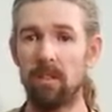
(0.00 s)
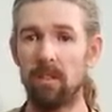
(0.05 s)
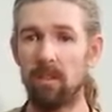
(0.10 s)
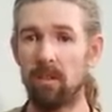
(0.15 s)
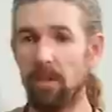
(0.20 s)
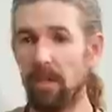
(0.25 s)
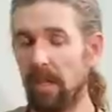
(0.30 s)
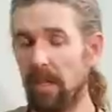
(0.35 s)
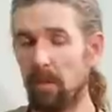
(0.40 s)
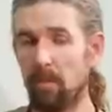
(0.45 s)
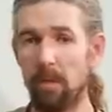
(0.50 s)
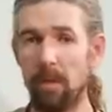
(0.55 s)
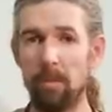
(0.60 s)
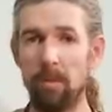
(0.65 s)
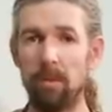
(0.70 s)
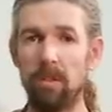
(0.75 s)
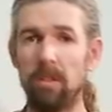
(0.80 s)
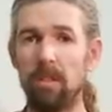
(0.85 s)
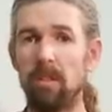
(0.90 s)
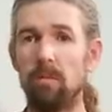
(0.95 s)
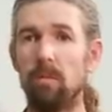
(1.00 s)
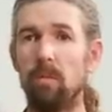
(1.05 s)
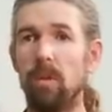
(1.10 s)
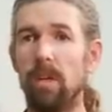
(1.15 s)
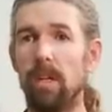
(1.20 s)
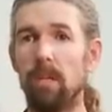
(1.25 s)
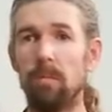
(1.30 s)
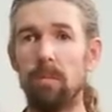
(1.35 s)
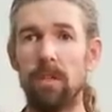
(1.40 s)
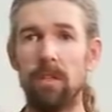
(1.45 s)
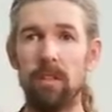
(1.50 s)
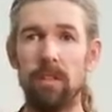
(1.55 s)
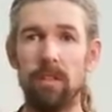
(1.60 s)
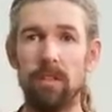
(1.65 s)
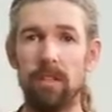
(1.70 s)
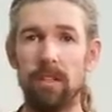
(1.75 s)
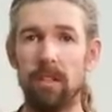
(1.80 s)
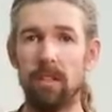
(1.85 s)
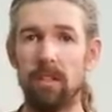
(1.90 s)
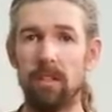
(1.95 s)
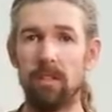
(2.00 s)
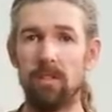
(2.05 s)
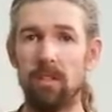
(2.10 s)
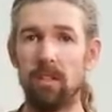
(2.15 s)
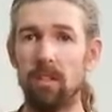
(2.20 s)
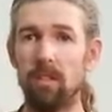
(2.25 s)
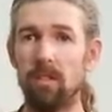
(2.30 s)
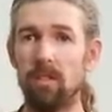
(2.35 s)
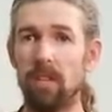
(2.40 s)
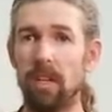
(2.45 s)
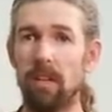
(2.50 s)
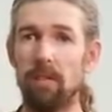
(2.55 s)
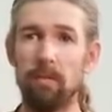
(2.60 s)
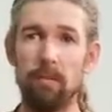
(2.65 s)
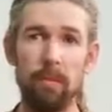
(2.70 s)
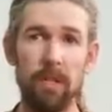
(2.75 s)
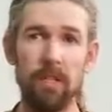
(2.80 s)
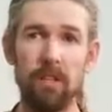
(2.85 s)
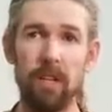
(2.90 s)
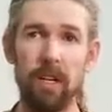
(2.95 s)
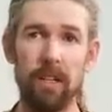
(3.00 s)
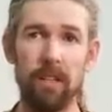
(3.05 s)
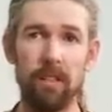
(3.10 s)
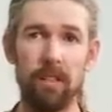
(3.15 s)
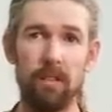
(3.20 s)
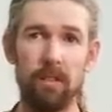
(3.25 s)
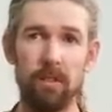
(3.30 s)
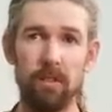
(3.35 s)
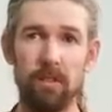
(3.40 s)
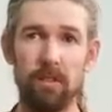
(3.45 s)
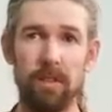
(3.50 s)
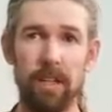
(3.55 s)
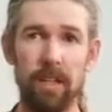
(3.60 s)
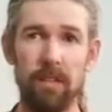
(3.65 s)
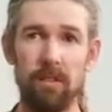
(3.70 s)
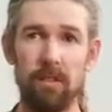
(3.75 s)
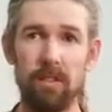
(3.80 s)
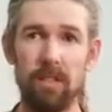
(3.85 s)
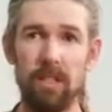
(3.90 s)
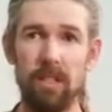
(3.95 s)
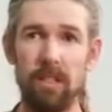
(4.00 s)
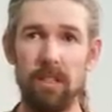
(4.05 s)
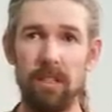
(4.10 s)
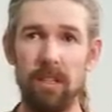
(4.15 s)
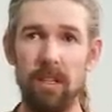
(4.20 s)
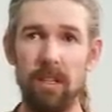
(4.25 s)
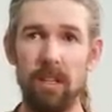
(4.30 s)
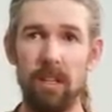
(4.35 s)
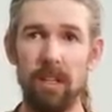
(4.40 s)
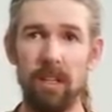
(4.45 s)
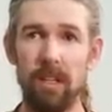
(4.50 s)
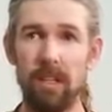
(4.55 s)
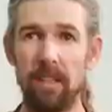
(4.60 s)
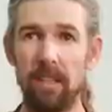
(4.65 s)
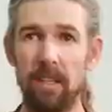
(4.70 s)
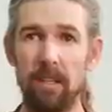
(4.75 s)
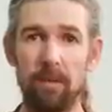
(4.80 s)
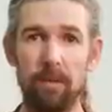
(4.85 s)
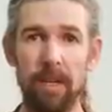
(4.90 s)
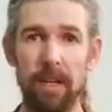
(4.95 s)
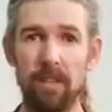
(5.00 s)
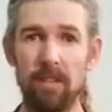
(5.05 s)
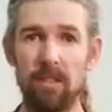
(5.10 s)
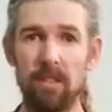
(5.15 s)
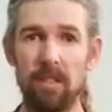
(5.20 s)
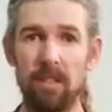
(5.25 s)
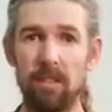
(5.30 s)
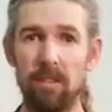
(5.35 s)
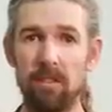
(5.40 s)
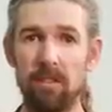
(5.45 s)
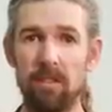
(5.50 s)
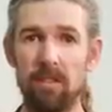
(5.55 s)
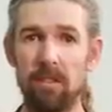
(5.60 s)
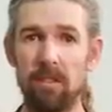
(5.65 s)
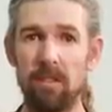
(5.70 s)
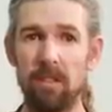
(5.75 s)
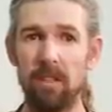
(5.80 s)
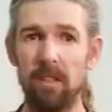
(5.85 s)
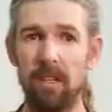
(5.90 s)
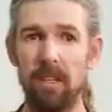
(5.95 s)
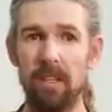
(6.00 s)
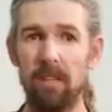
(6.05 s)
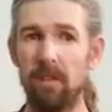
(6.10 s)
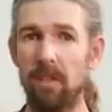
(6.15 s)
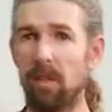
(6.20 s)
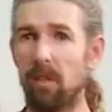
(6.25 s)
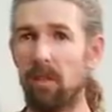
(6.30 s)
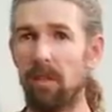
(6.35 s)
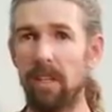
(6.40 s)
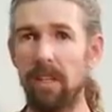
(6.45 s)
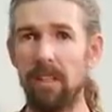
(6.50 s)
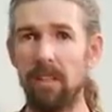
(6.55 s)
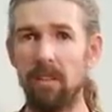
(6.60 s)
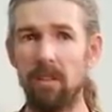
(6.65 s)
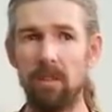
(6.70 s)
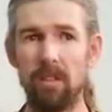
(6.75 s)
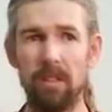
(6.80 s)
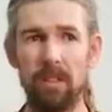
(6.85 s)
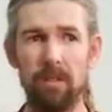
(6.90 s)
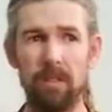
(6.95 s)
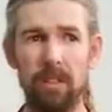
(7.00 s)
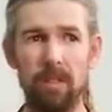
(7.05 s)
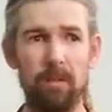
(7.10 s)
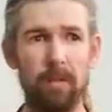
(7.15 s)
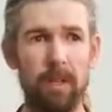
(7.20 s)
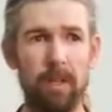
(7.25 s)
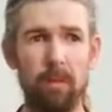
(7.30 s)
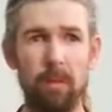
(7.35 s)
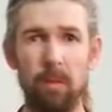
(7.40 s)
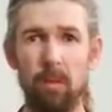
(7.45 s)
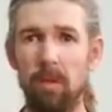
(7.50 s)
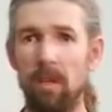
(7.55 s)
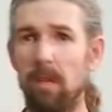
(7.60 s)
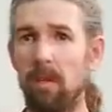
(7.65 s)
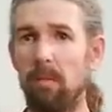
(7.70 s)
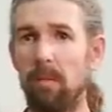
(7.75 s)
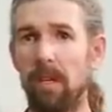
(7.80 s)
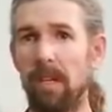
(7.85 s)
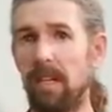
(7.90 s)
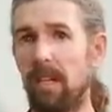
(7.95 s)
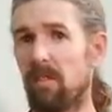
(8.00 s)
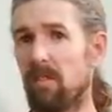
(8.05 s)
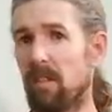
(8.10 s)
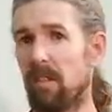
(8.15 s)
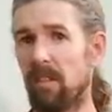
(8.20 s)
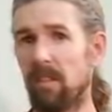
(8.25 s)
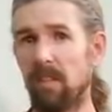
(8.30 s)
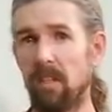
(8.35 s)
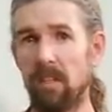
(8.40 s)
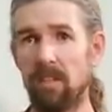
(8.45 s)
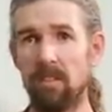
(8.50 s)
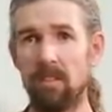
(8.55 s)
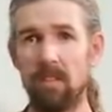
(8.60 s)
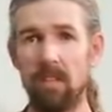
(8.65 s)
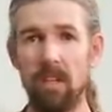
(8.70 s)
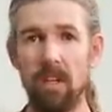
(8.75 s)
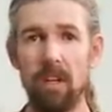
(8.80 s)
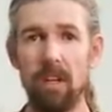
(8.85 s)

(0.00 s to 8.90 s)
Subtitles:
Cree and people that live way up there near the Arctic circles have much higher levels of atrazine in their fat cells, even though they don't live in an environment where anybody has any lawns.